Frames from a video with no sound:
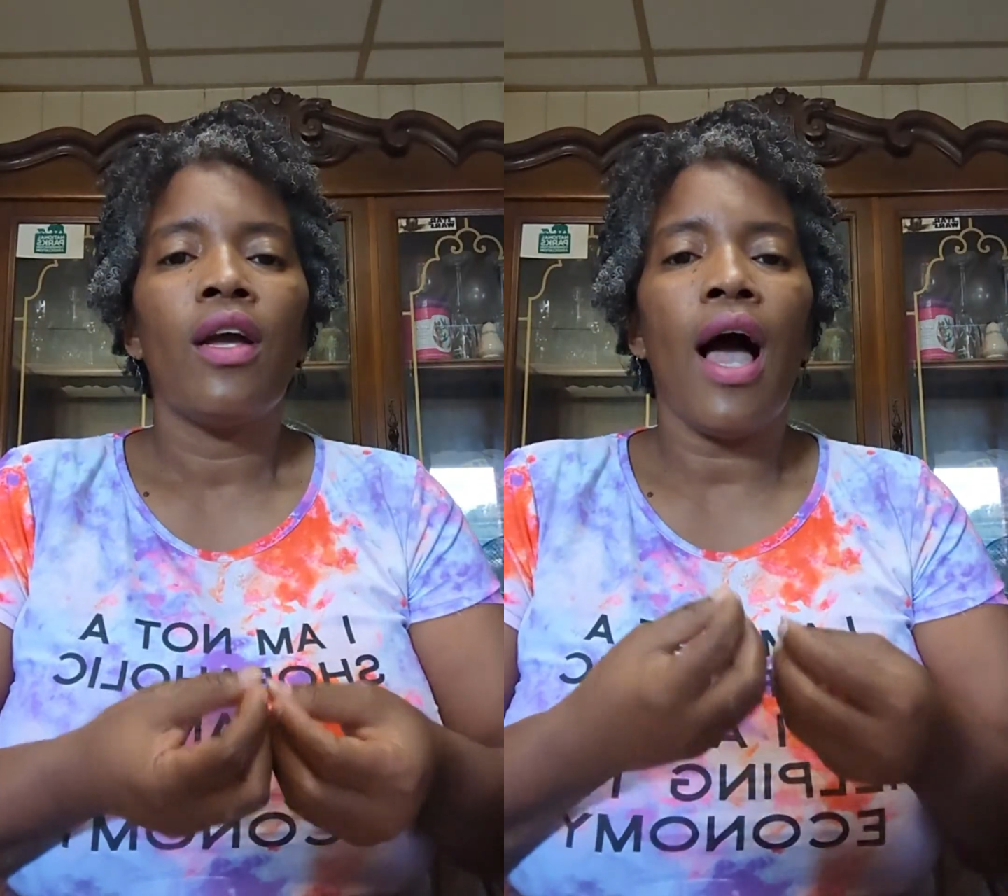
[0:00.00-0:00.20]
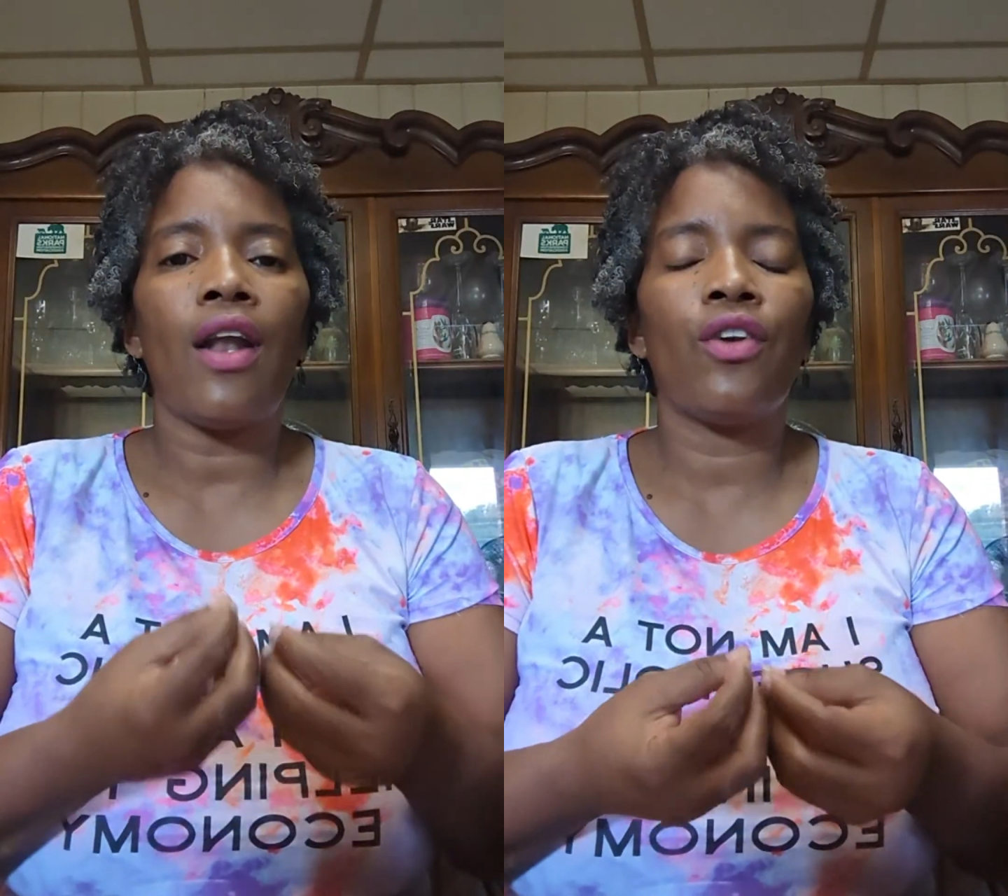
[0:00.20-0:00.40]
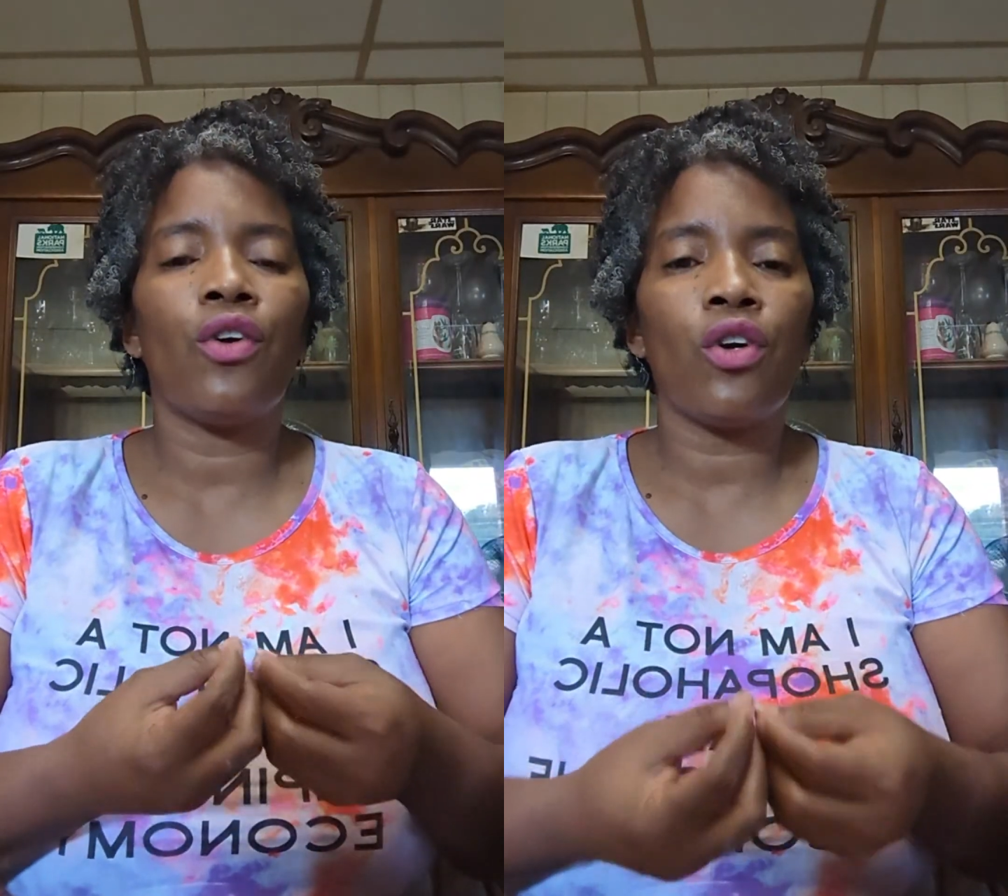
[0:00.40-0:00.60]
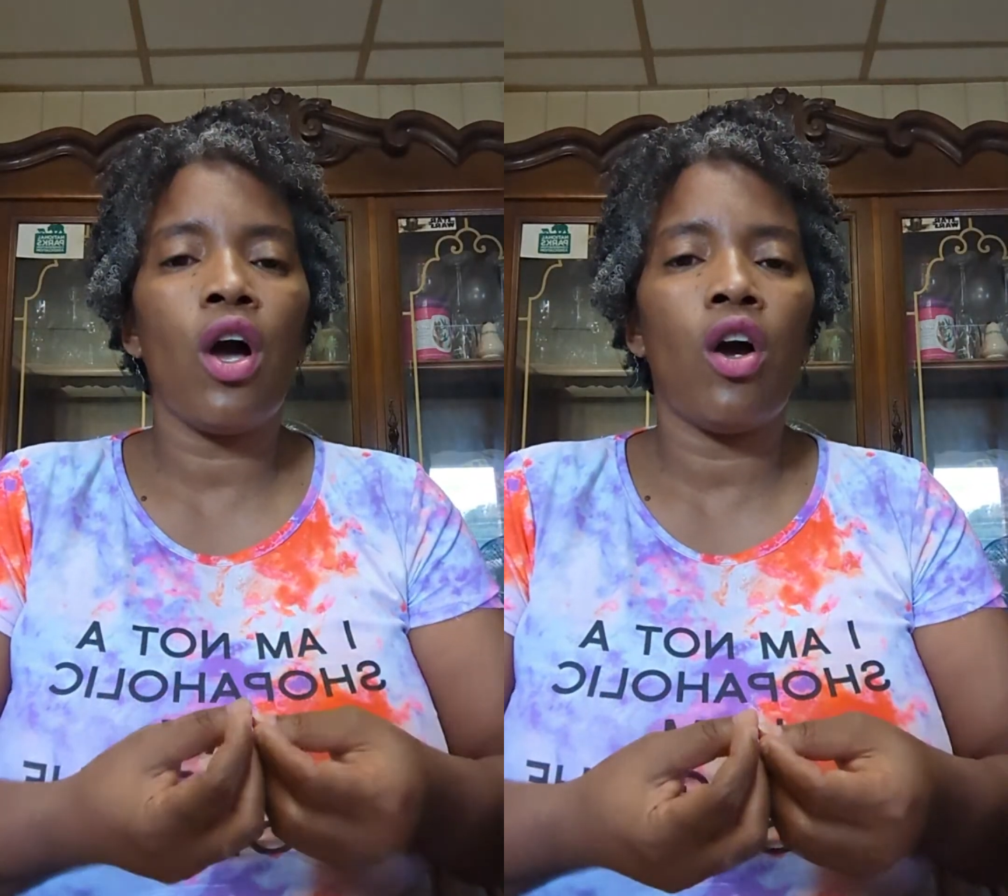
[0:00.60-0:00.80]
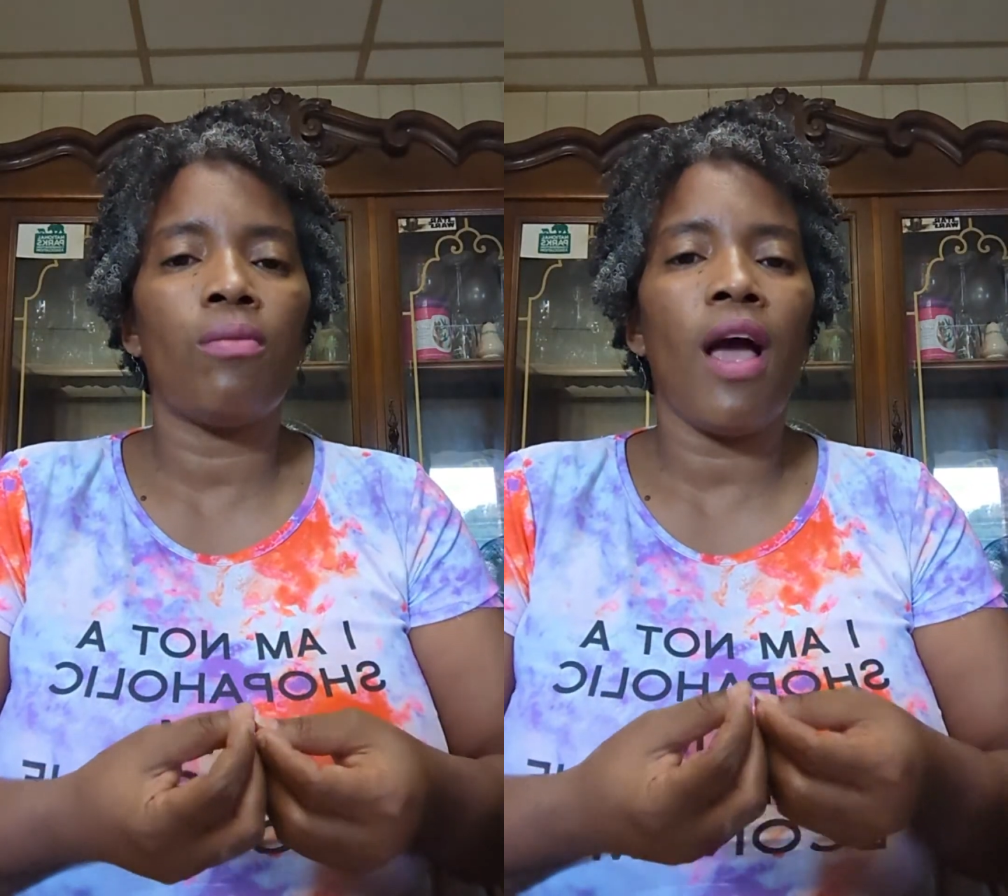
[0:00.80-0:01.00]
out of your
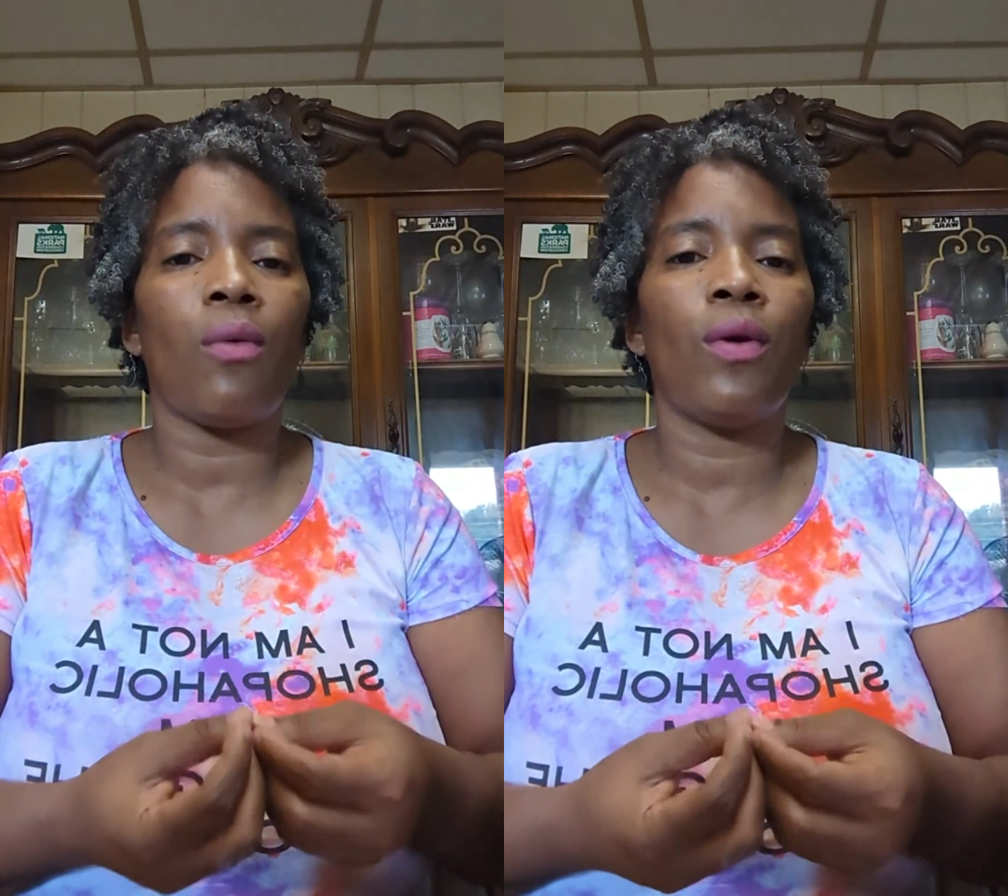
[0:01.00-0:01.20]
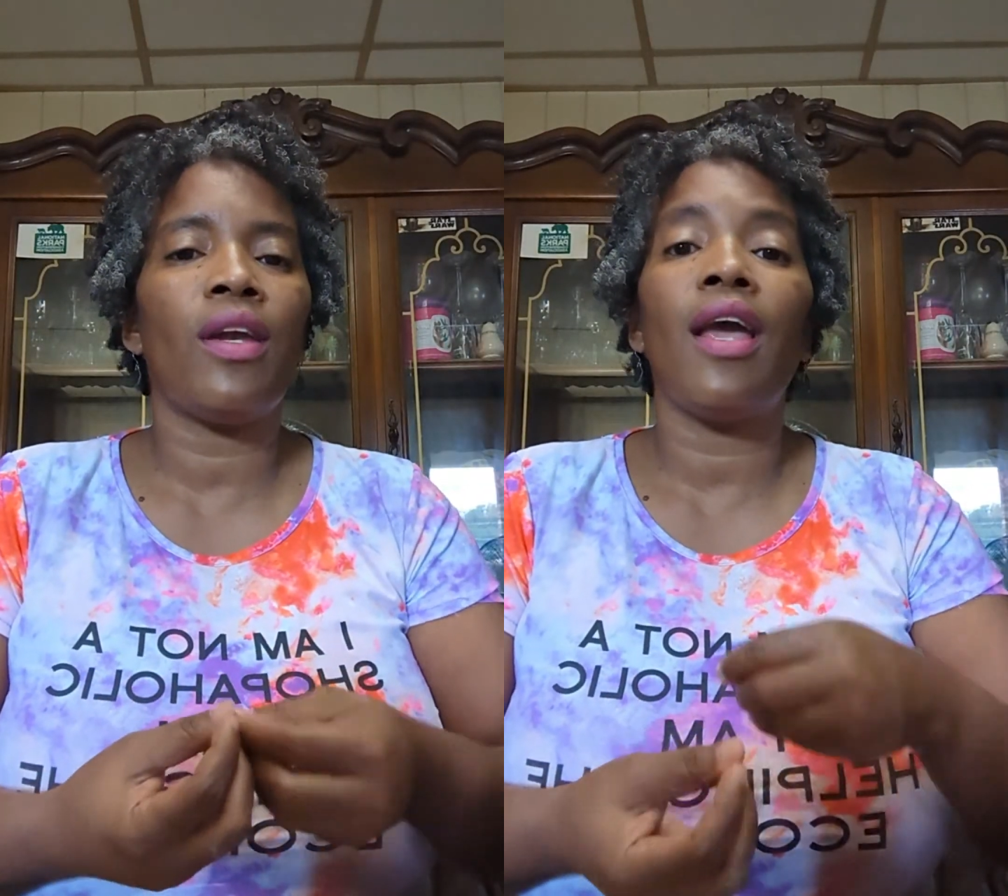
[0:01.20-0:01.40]
comb that week